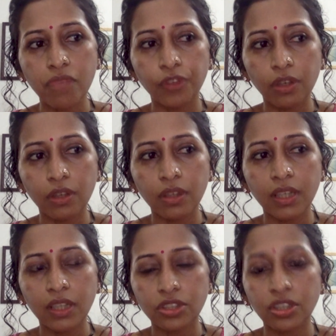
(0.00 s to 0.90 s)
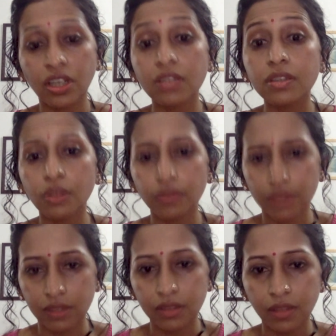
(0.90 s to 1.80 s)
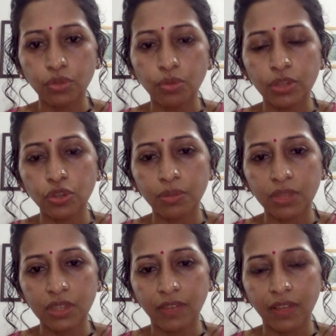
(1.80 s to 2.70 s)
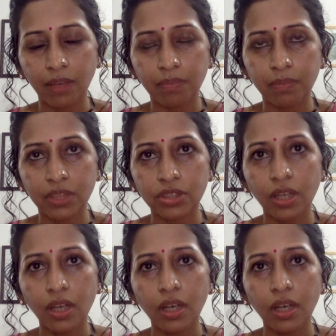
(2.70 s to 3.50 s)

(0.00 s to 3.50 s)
really done service towards human development.